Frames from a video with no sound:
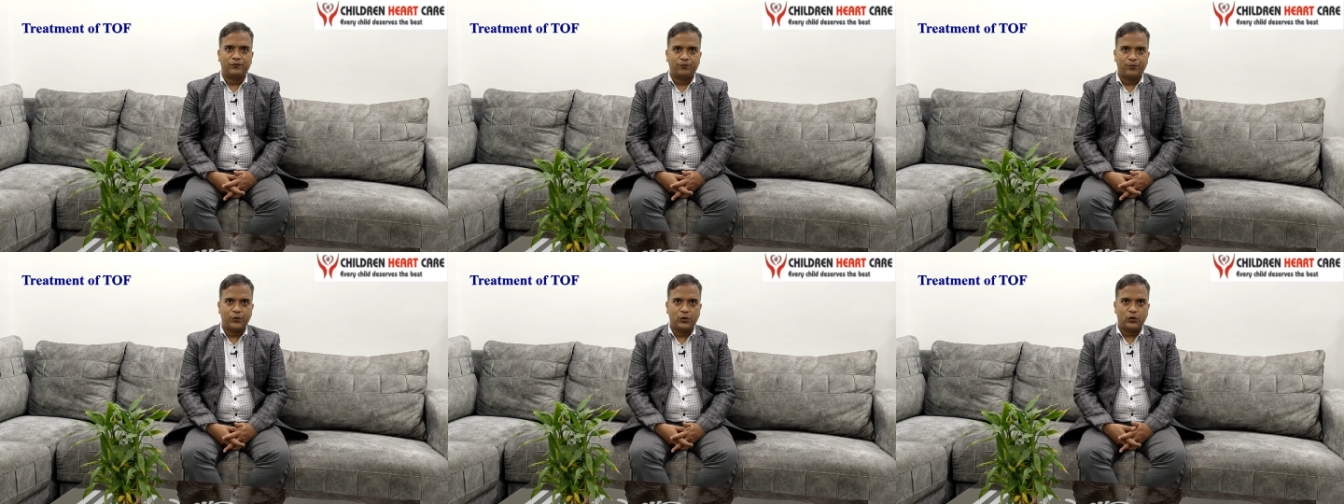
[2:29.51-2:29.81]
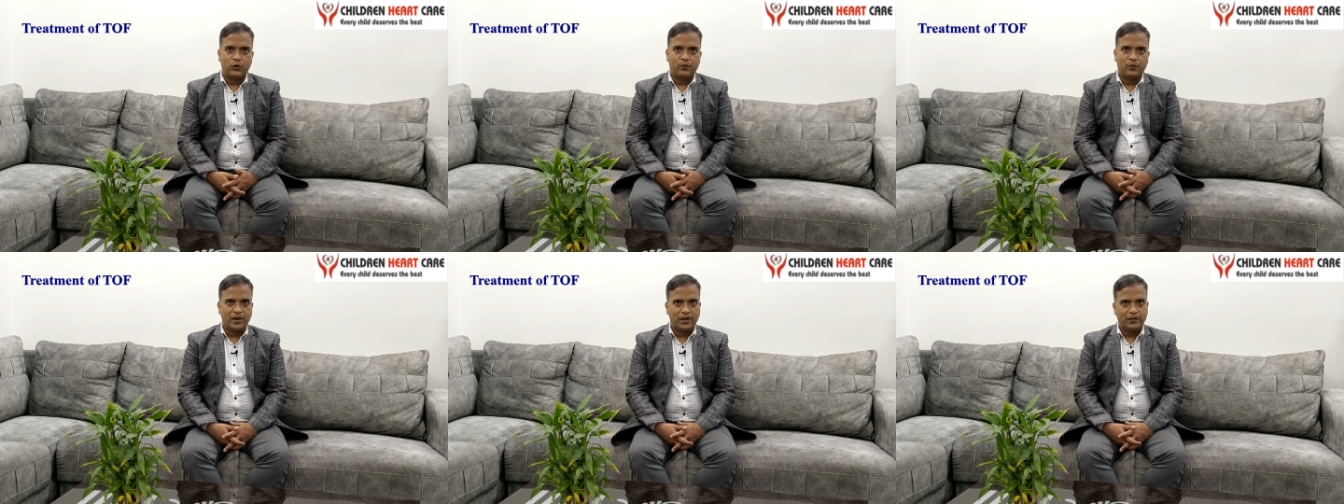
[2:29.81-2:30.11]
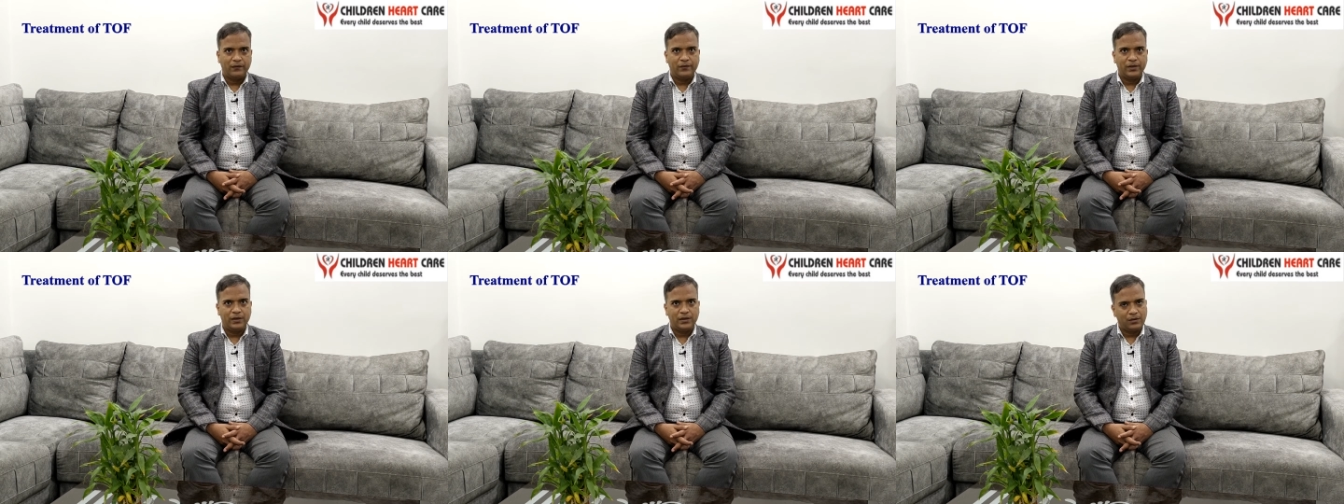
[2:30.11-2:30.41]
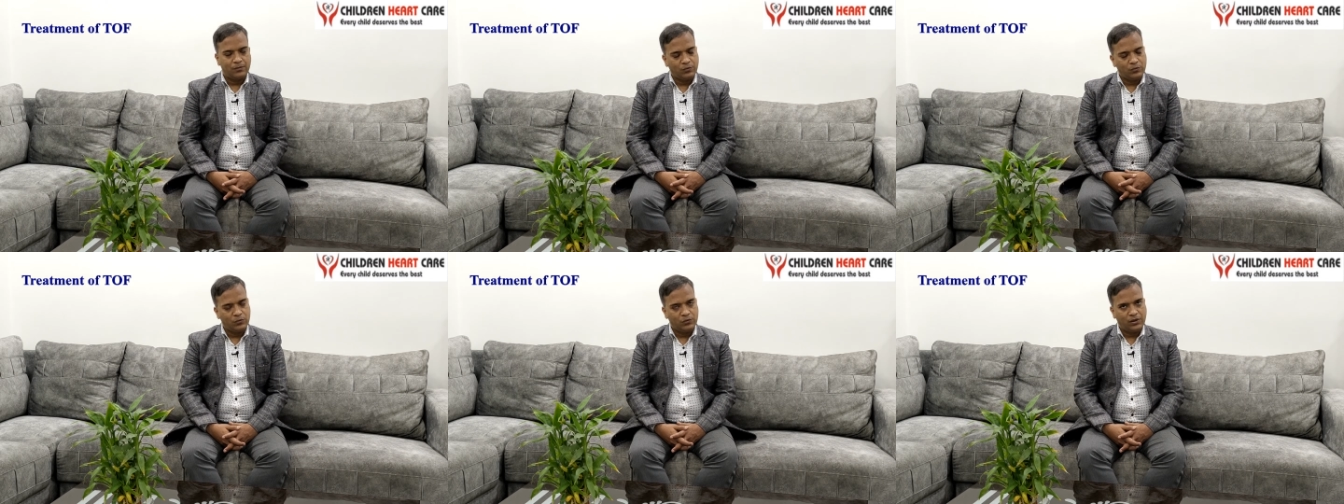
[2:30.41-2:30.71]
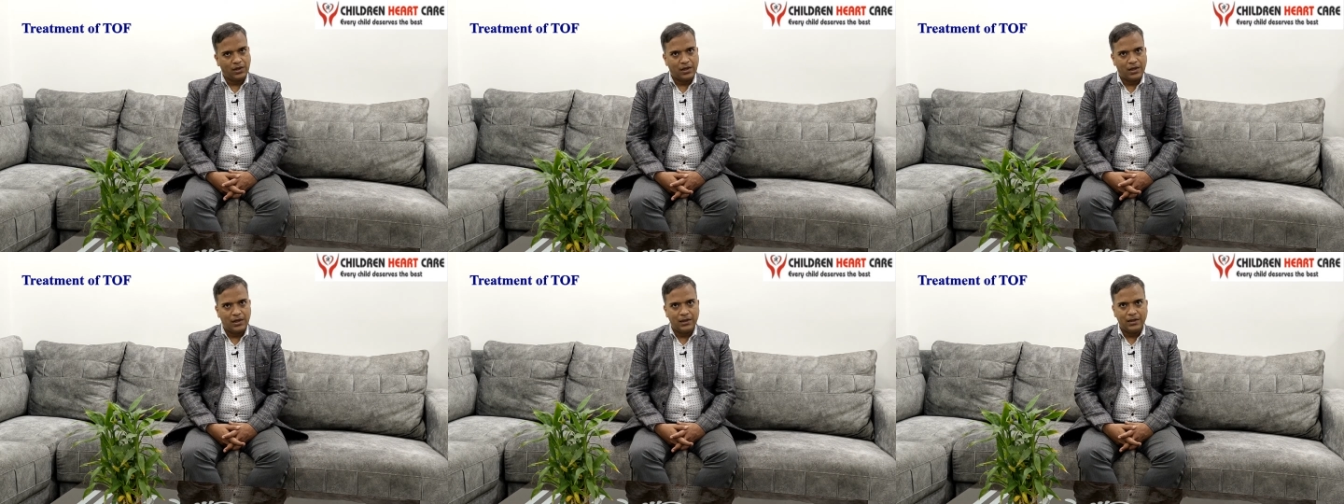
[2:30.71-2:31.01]
pure blood will come to
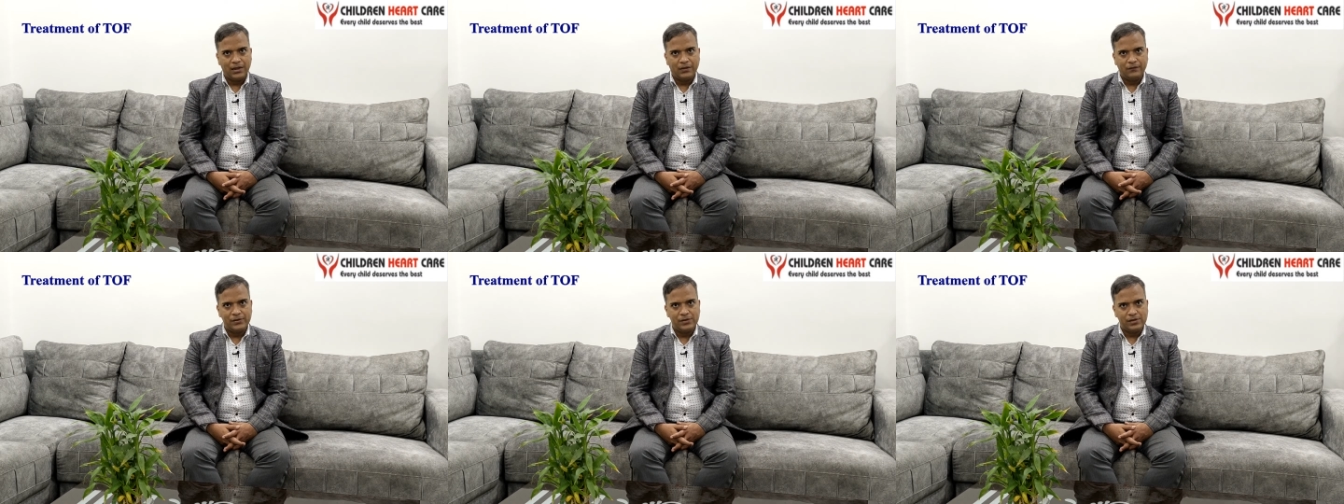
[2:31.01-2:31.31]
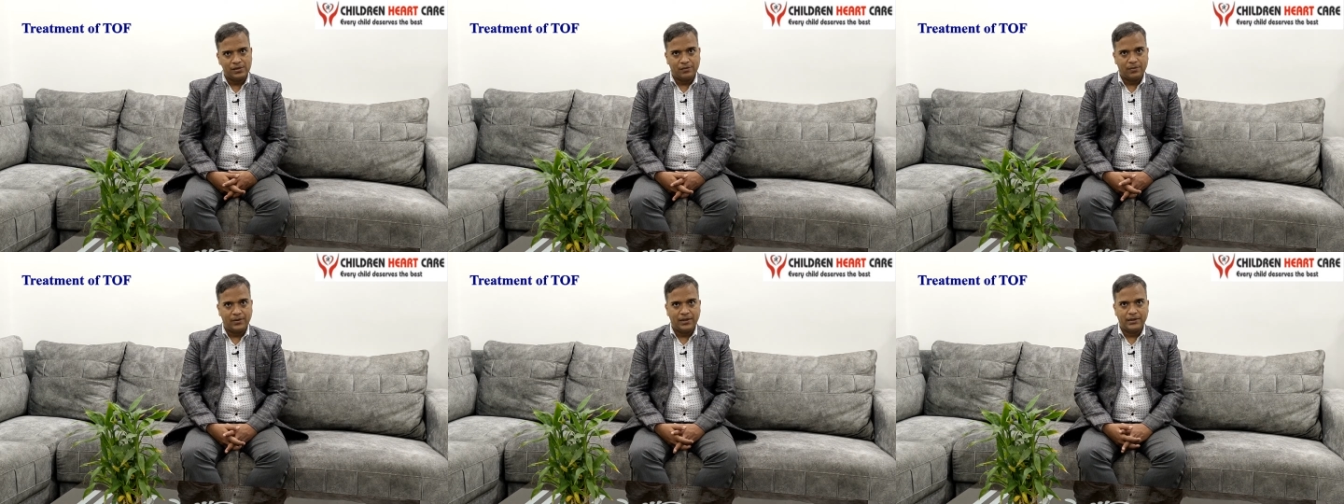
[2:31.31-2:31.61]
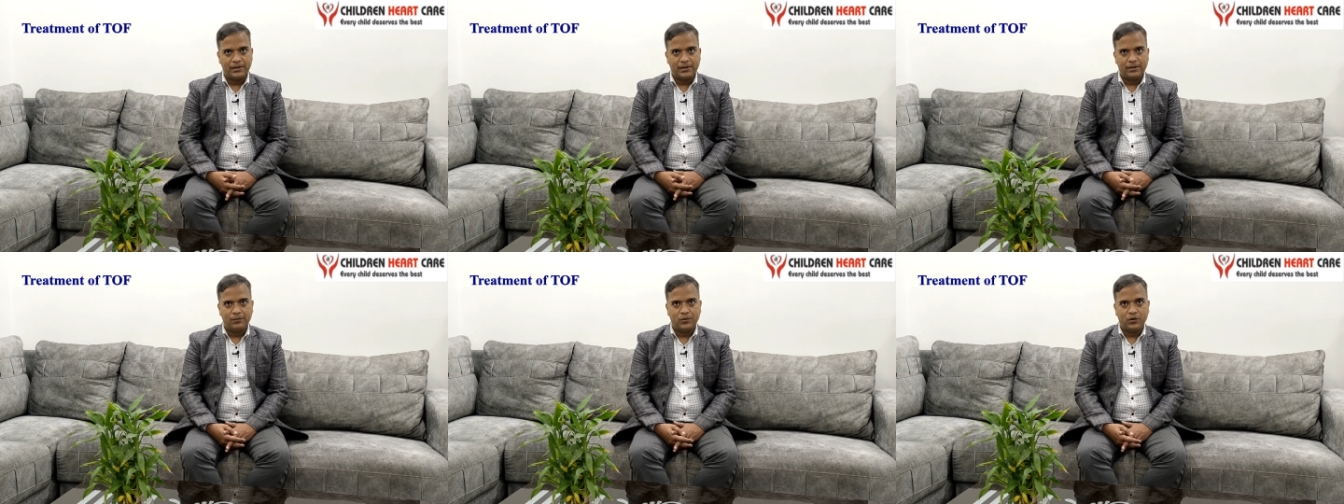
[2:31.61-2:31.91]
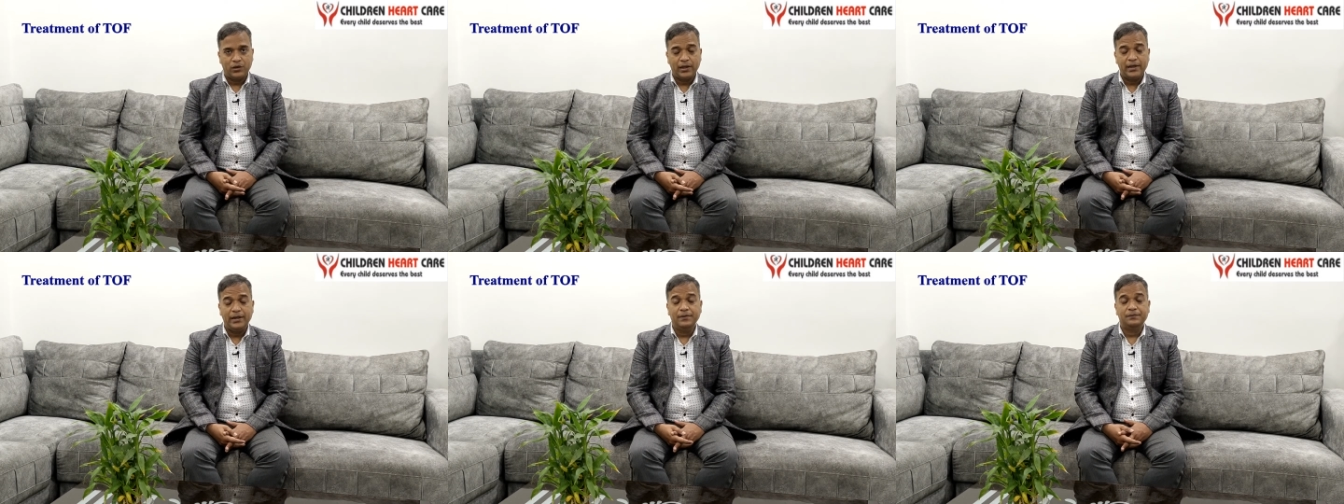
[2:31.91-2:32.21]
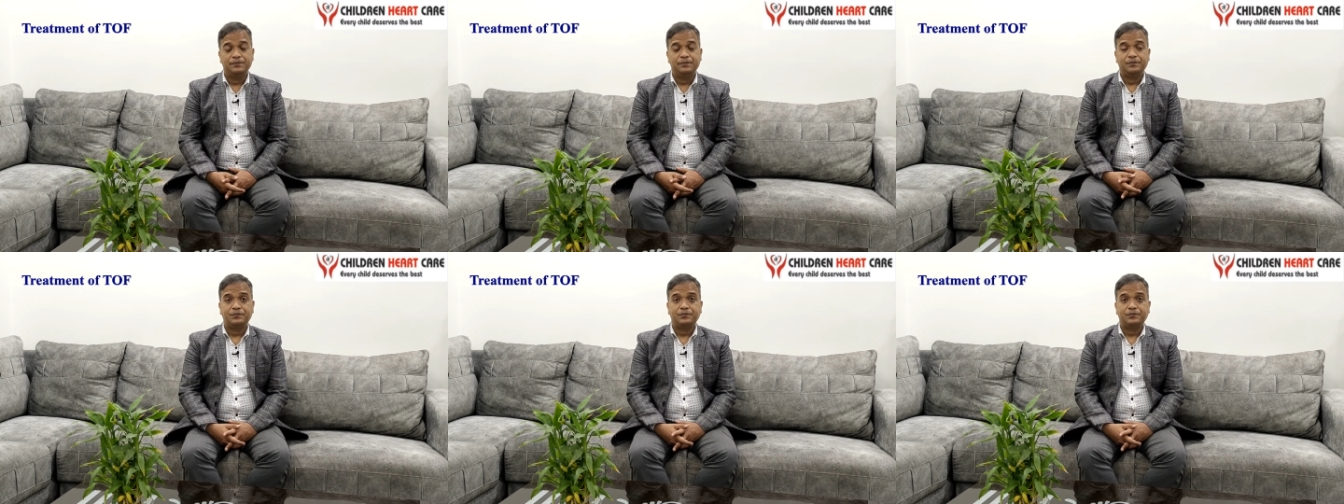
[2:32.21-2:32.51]
the heart and will supply the body.